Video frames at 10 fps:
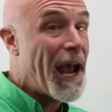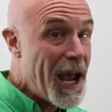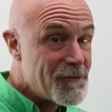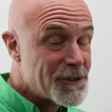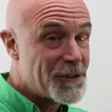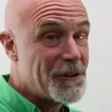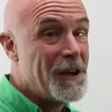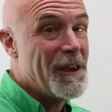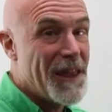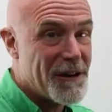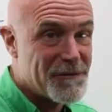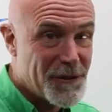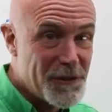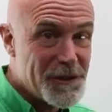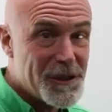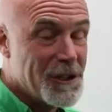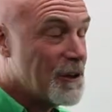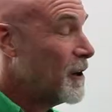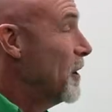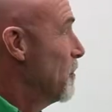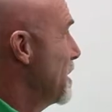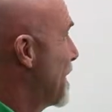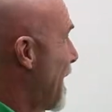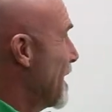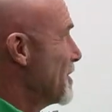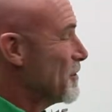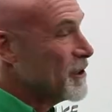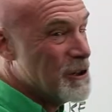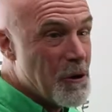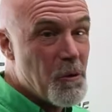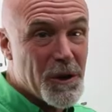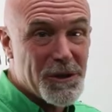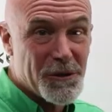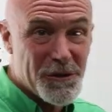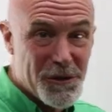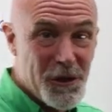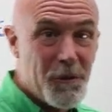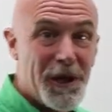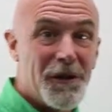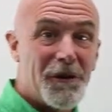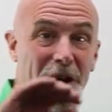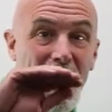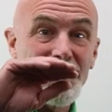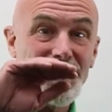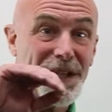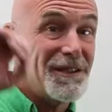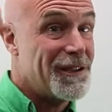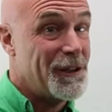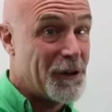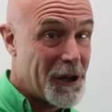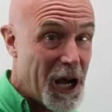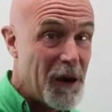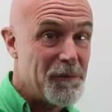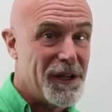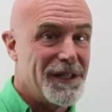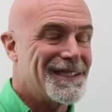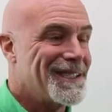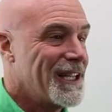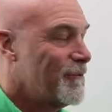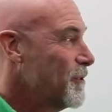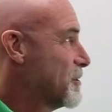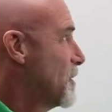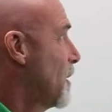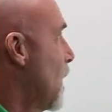after that first year when you kind of sort of know what you're doing, your confidence and your competence levels are